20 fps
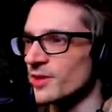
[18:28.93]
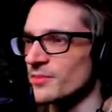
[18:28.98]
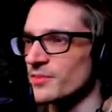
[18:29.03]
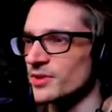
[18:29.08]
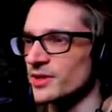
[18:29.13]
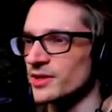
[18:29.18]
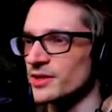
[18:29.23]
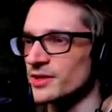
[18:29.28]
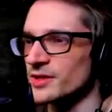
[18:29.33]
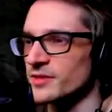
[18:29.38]

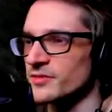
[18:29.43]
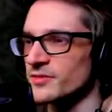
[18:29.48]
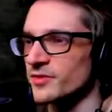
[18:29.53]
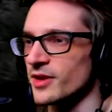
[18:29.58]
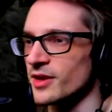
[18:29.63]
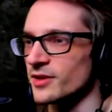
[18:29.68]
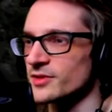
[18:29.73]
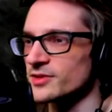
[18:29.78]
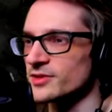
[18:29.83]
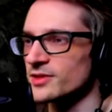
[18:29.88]
completely
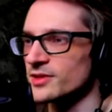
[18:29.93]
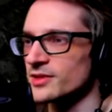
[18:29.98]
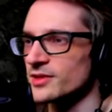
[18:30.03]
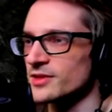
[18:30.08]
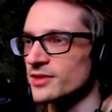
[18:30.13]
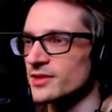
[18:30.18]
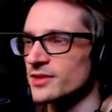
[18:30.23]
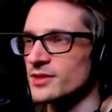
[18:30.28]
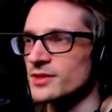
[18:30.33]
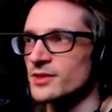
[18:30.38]
fucked.
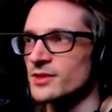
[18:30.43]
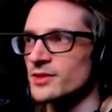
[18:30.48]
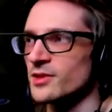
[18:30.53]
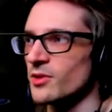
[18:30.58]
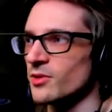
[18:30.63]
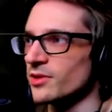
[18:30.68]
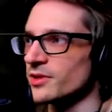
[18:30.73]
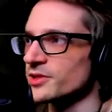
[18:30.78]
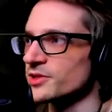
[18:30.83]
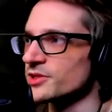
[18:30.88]

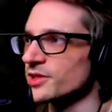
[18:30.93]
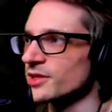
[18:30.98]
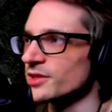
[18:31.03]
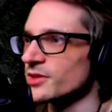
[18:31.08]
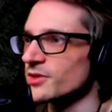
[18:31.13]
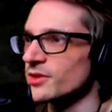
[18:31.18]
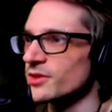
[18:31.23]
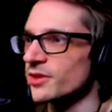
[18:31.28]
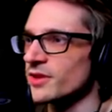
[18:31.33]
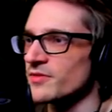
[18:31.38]
Holy shit,
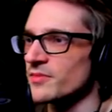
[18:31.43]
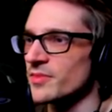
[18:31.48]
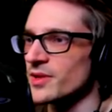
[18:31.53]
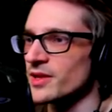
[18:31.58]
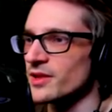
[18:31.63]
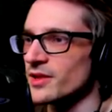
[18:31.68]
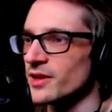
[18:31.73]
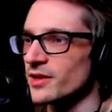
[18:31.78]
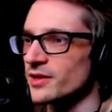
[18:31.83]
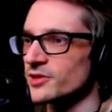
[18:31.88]
though, they're giving me
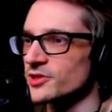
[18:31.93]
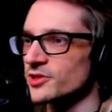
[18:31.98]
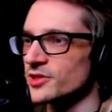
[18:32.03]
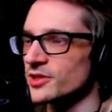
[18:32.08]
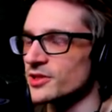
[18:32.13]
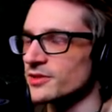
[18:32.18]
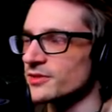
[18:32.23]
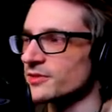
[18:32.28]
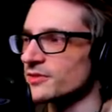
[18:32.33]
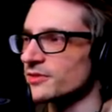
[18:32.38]
a lot of
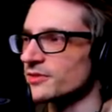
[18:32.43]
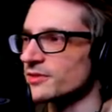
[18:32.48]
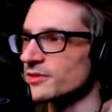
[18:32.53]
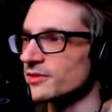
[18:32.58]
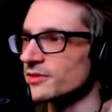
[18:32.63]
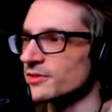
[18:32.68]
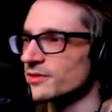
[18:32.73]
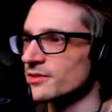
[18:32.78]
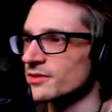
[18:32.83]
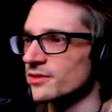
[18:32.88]
shit.
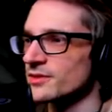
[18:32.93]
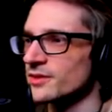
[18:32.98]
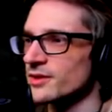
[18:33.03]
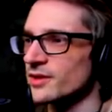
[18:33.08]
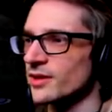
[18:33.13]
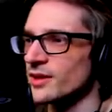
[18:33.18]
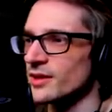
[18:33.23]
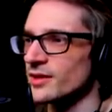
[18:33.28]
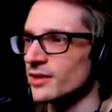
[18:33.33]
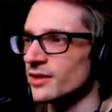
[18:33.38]

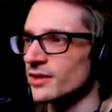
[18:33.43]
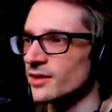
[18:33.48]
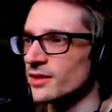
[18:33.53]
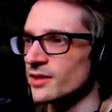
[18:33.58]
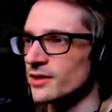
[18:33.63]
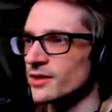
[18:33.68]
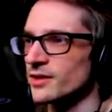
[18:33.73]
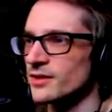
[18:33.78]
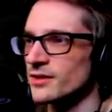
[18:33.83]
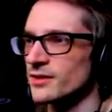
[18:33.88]

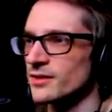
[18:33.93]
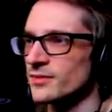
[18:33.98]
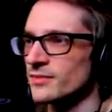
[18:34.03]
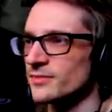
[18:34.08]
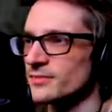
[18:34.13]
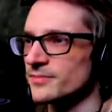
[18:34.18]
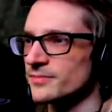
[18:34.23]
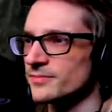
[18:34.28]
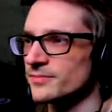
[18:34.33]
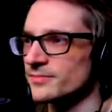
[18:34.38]

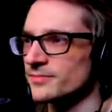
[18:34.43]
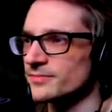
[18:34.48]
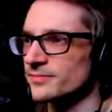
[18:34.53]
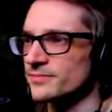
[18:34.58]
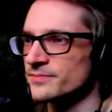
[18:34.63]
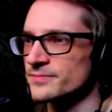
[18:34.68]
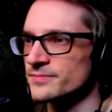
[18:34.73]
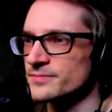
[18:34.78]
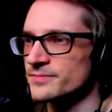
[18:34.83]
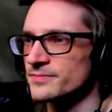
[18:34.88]
Um,
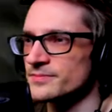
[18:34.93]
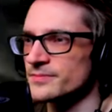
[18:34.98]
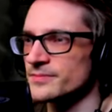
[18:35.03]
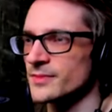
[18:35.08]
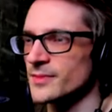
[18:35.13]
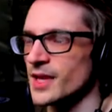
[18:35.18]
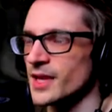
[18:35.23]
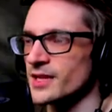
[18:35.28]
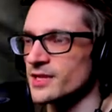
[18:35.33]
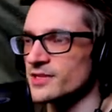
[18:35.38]

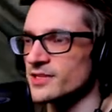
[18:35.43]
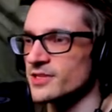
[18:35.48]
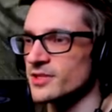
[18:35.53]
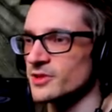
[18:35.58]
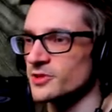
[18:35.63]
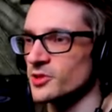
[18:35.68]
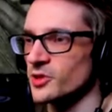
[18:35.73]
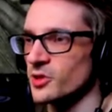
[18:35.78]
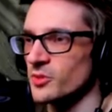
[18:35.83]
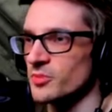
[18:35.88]
I
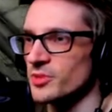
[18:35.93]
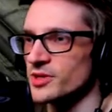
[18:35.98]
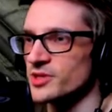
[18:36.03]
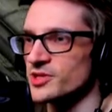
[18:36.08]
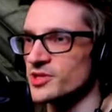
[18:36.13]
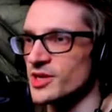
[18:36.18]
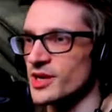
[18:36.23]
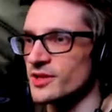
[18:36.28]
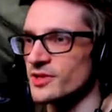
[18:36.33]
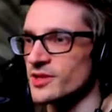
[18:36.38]
still don't
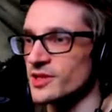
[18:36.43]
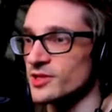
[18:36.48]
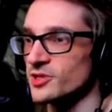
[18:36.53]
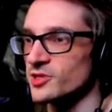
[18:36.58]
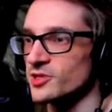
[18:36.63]
appreciate the